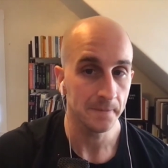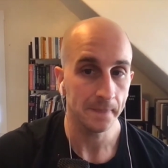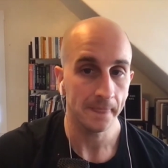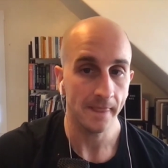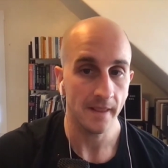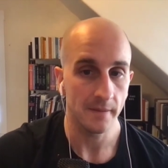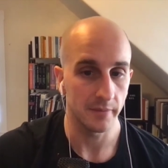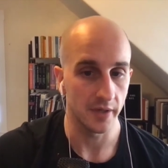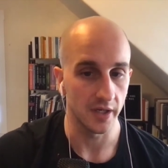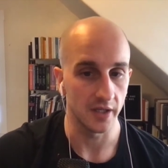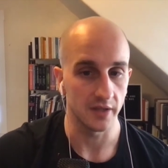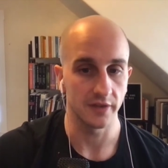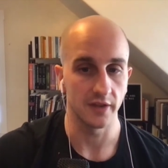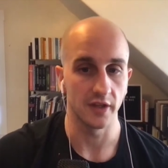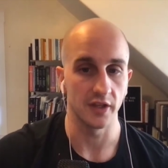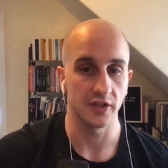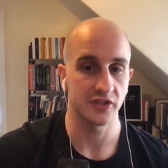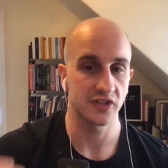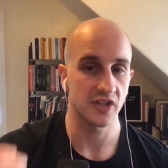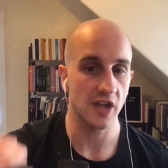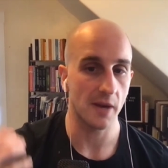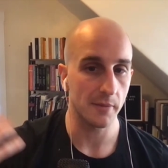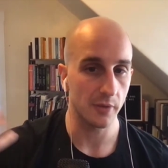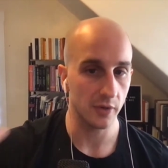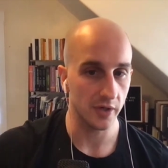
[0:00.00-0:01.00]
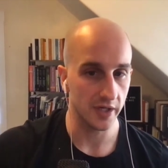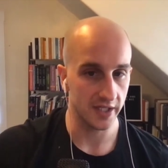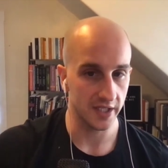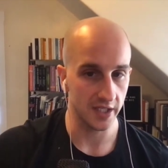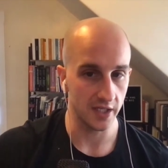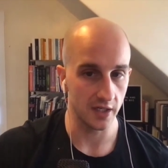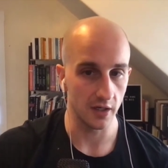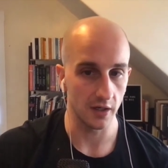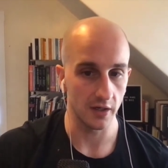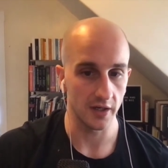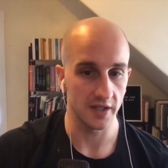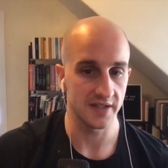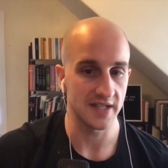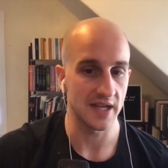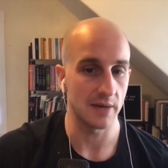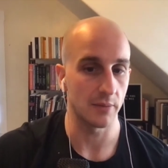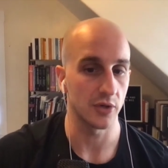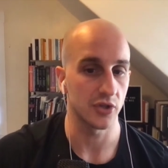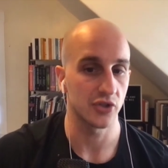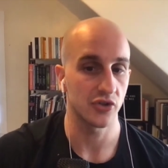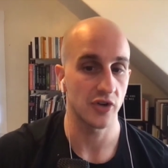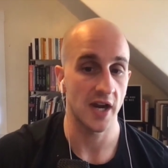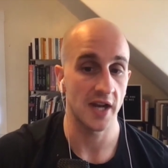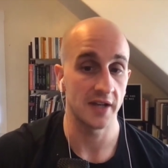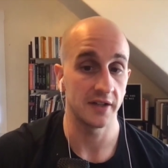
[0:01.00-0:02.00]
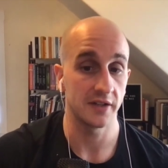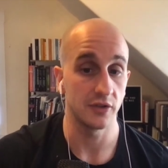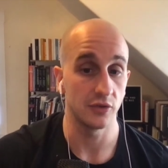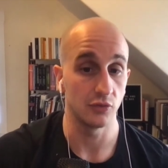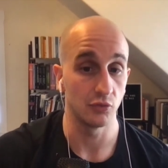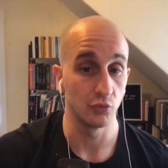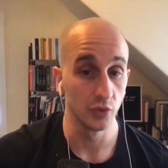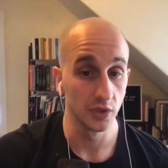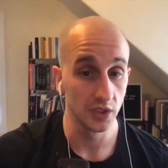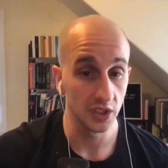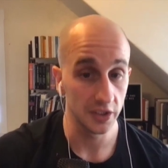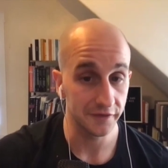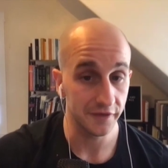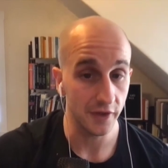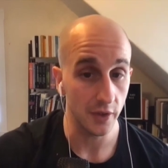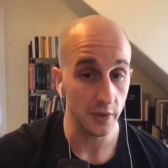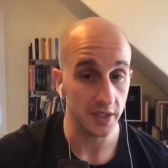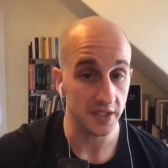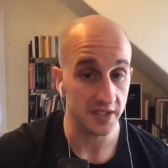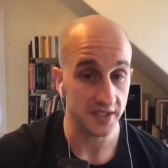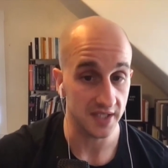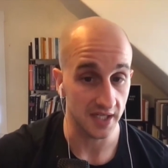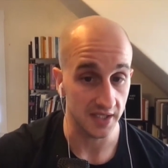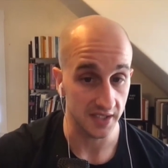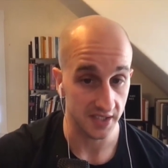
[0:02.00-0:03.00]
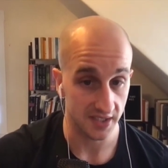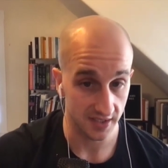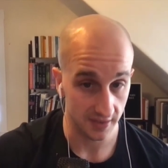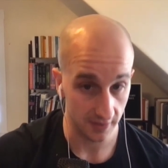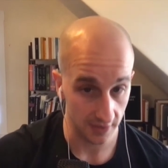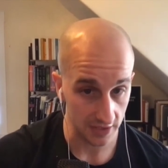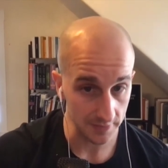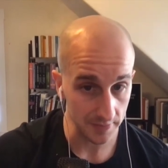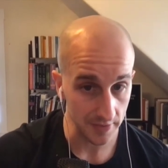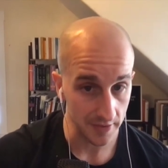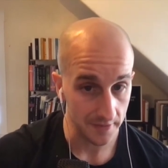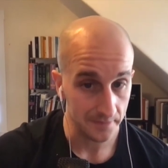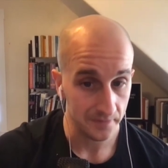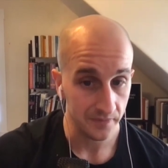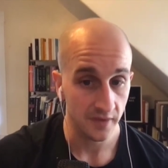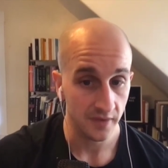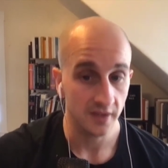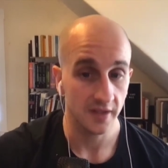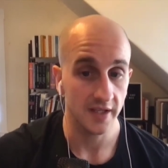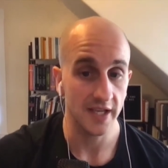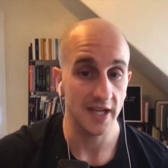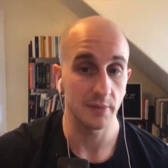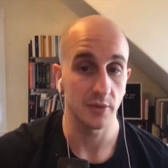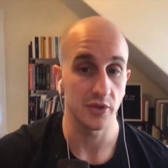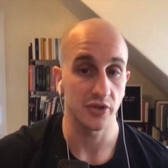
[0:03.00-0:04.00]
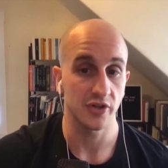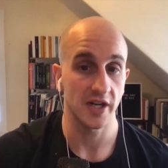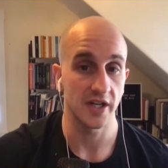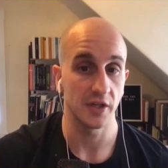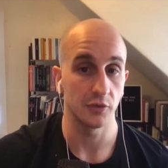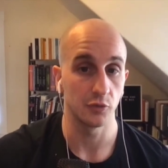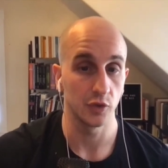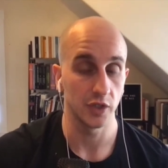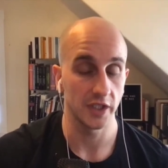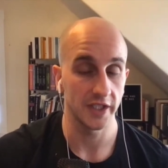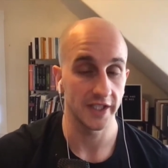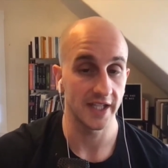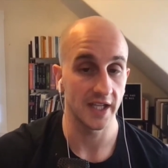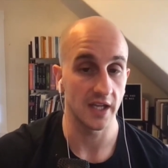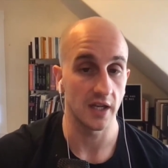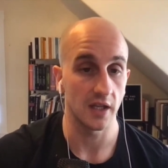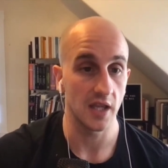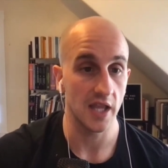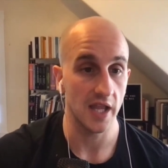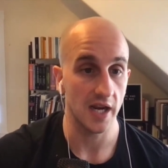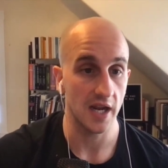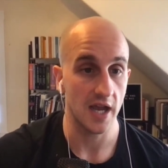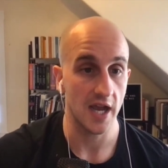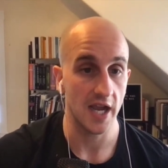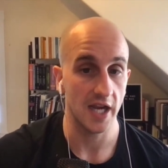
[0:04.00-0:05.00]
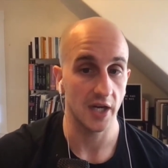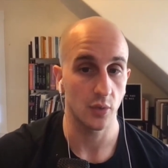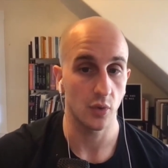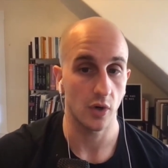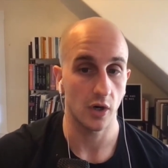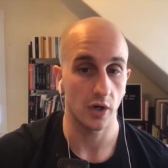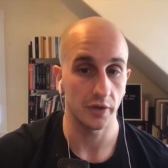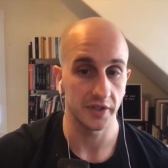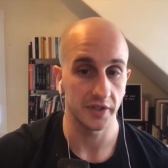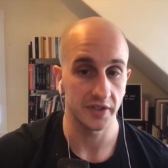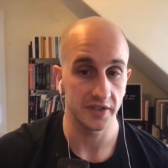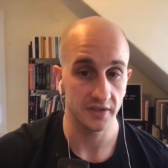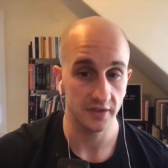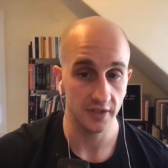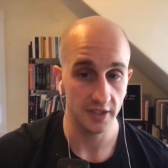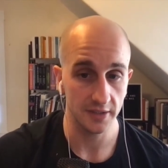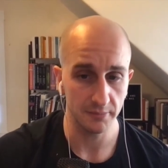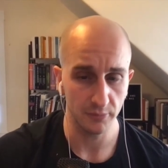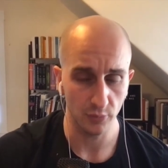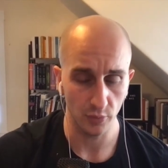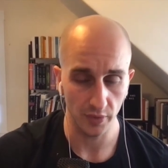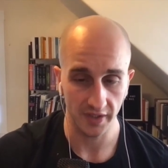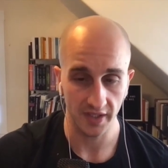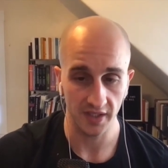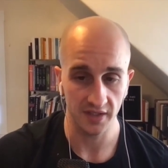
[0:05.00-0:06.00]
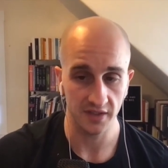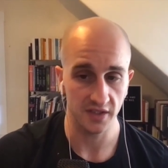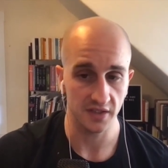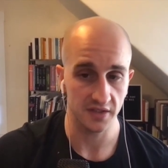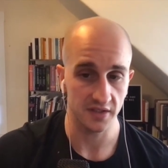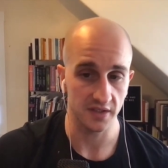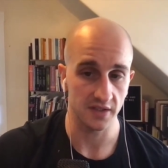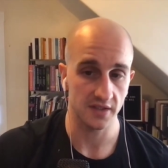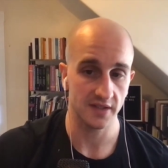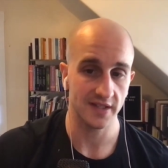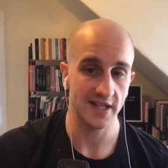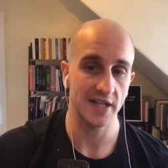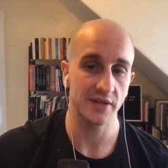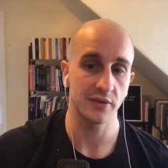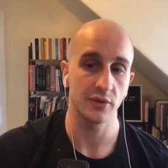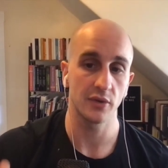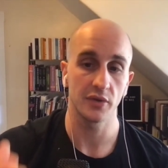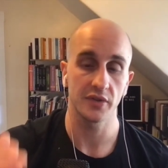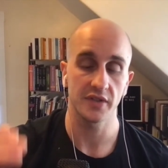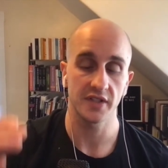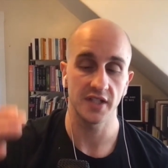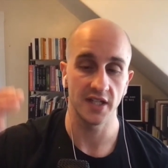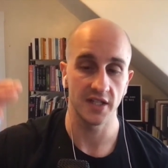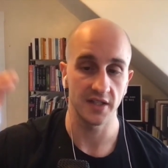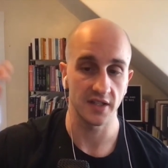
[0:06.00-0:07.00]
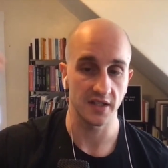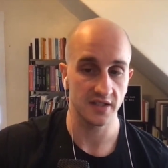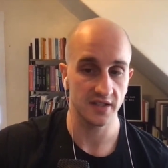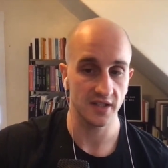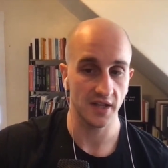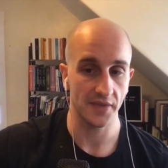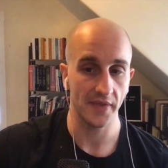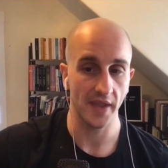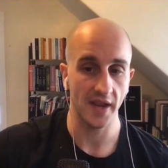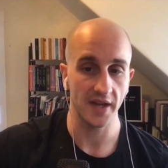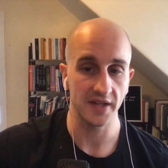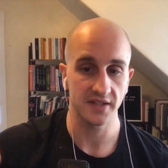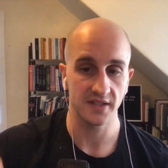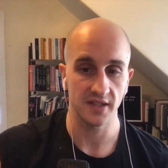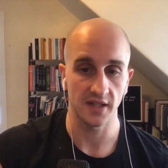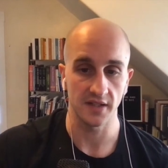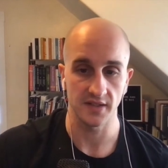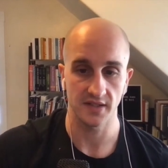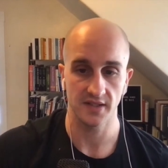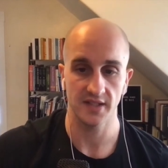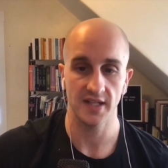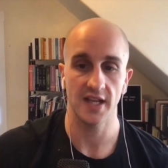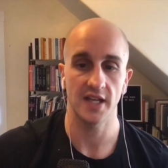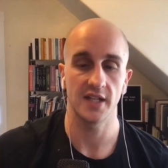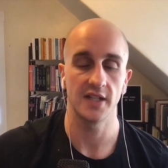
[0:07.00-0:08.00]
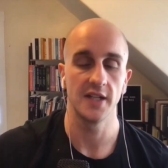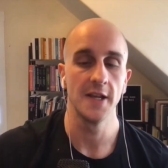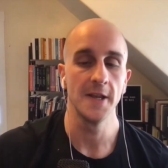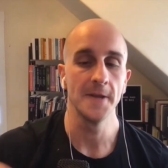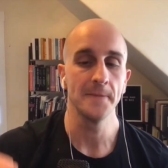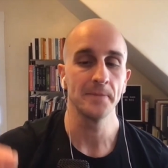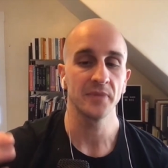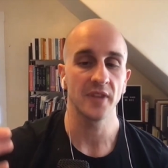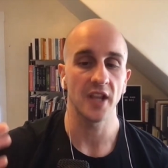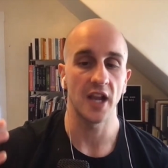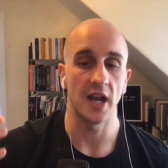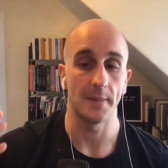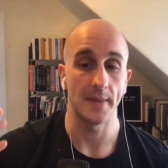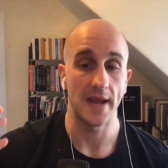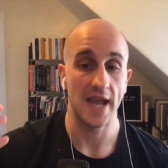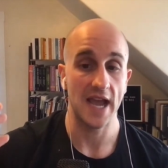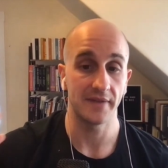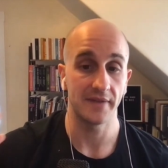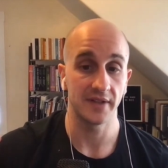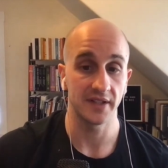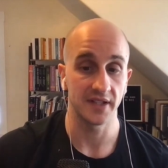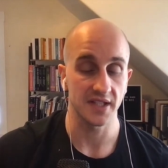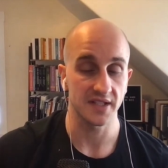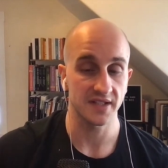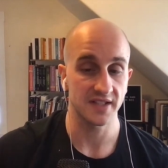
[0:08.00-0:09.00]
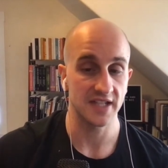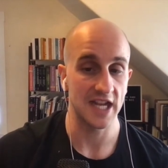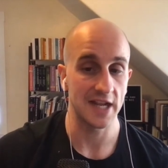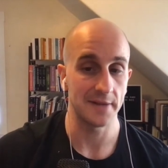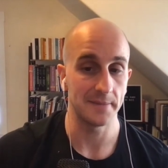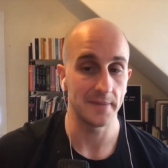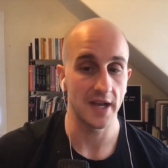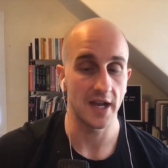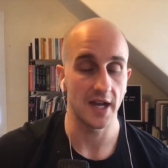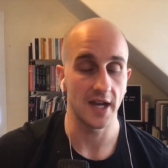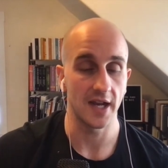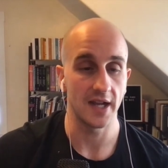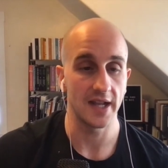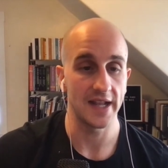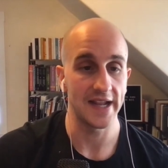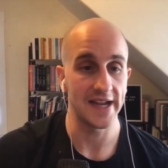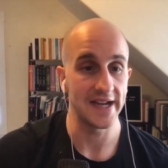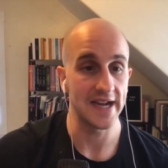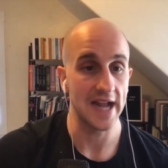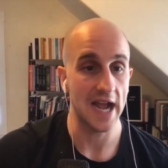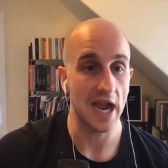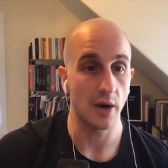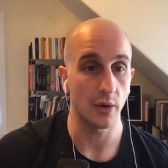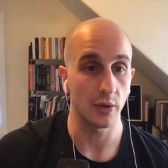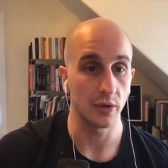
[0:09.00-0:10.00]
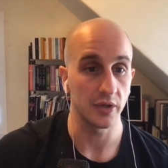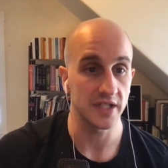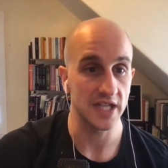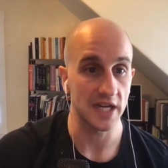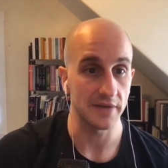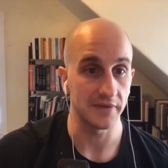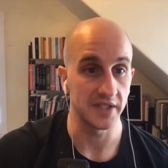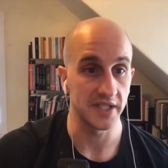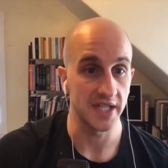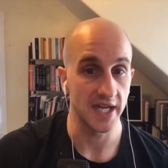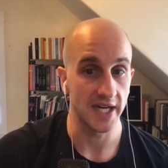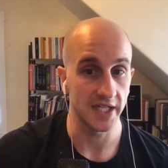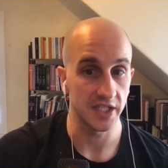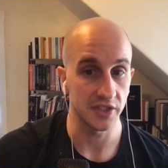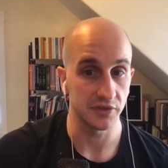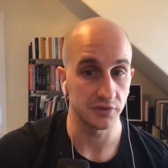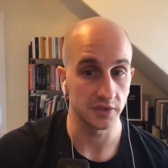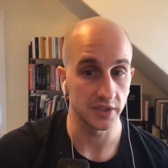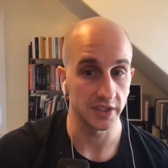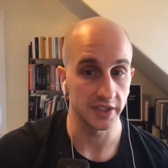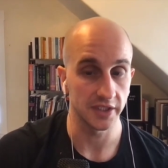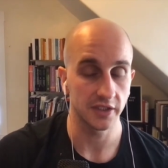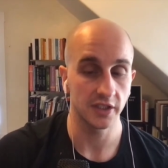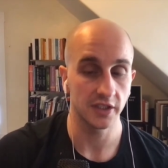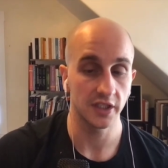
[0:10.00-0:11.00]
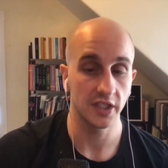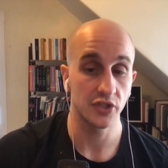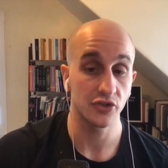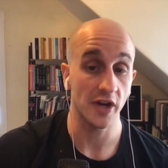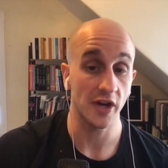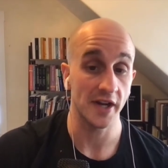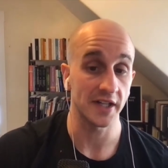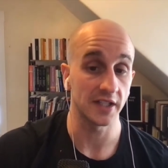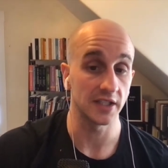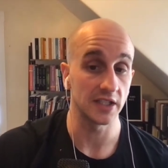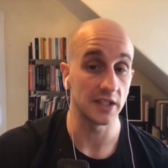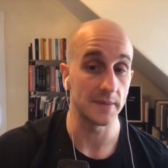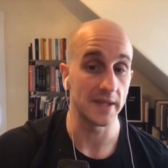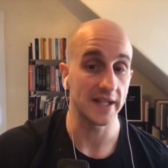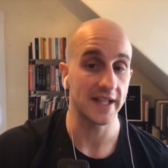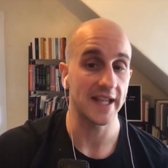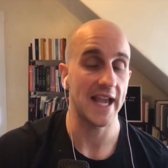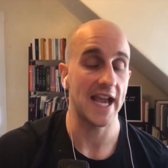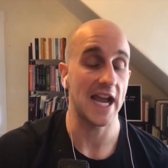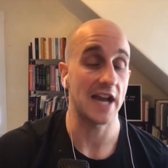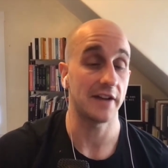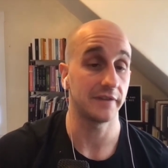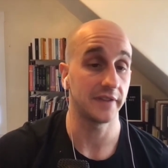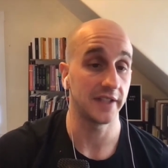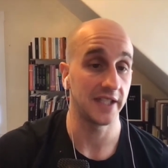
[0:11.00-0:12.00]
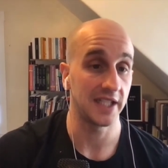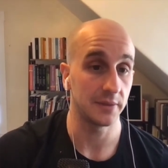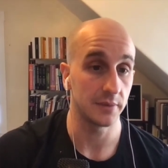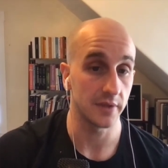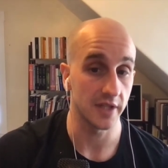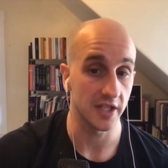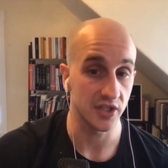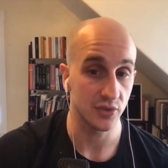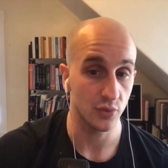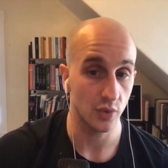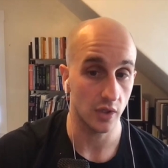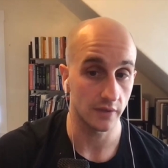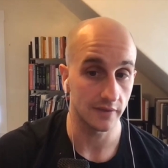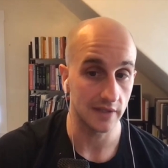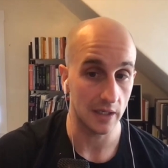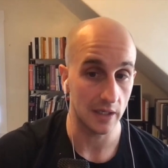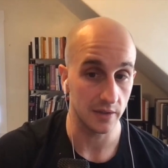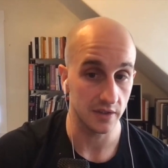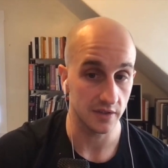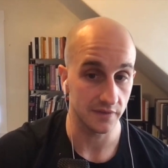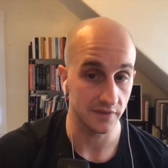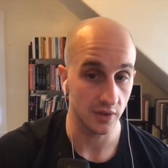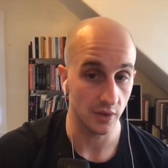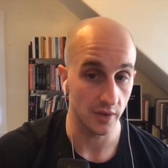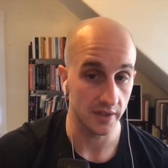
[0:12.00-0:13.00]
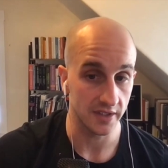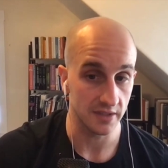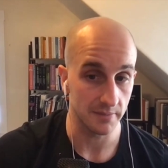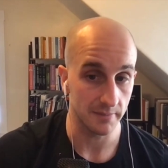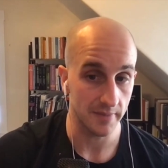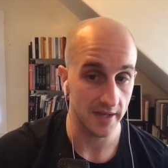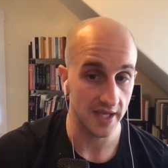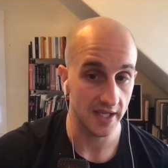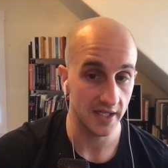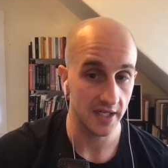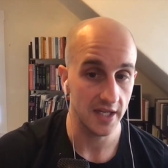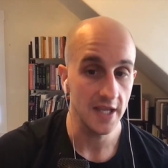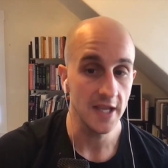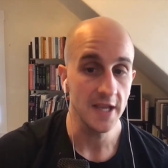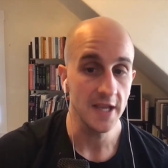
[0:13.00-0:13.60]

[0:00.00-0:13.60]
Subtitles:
But the summary here is that we're trying to really focus on sleep. Okay, we're trying to really get a lot of high quality sleep with consistent schedules, seeing the sunlight, sunset, having the same 8 hours every night is really good. Trying to limit caffeine within 12 hours of going to bed.